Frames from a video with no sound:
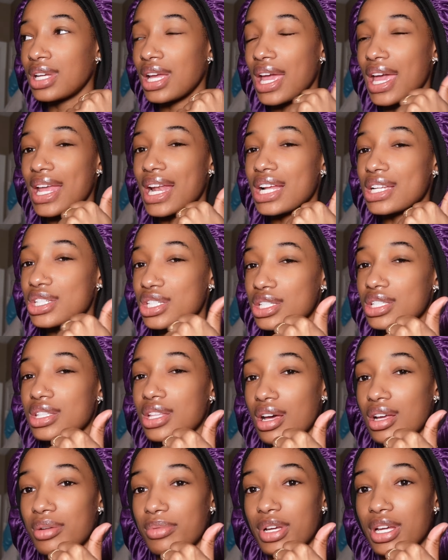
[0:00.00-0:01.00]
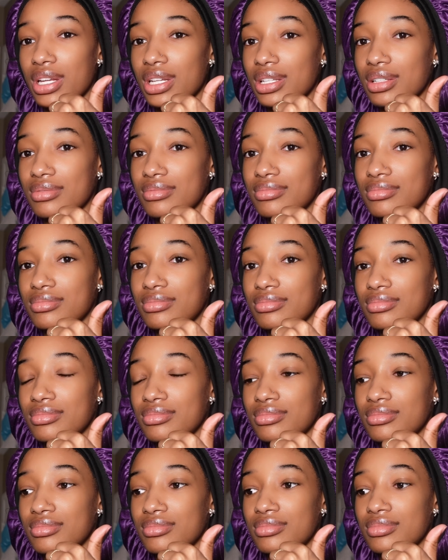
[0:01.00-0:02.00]
And I just thought about it.
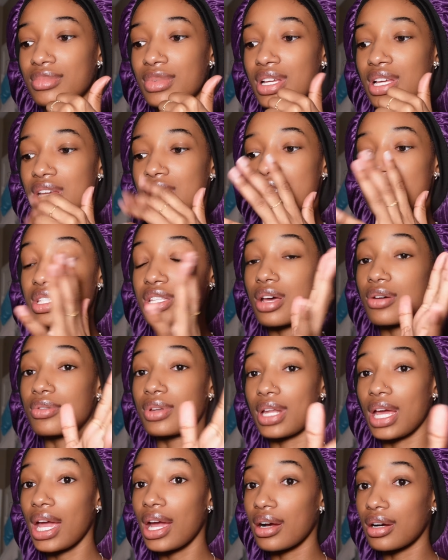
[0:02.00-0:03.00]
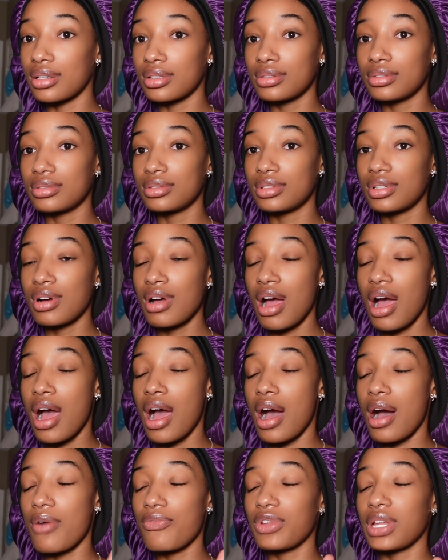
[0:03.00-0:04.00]
So now,
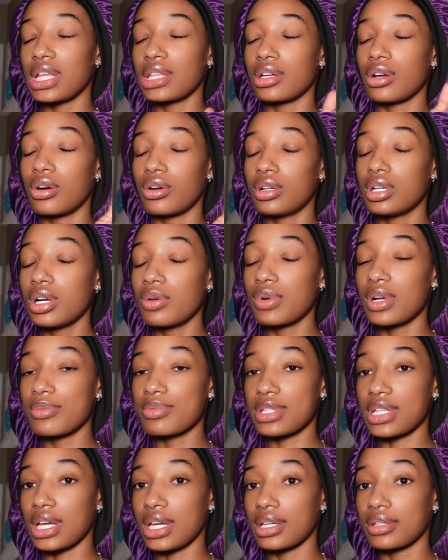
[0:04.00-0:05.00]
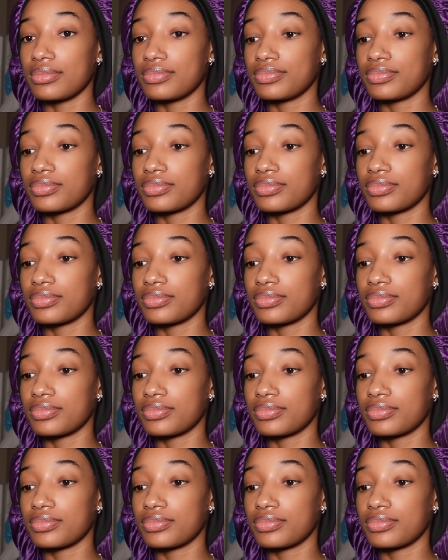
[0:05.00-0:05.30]
I'm going to have to go on her website,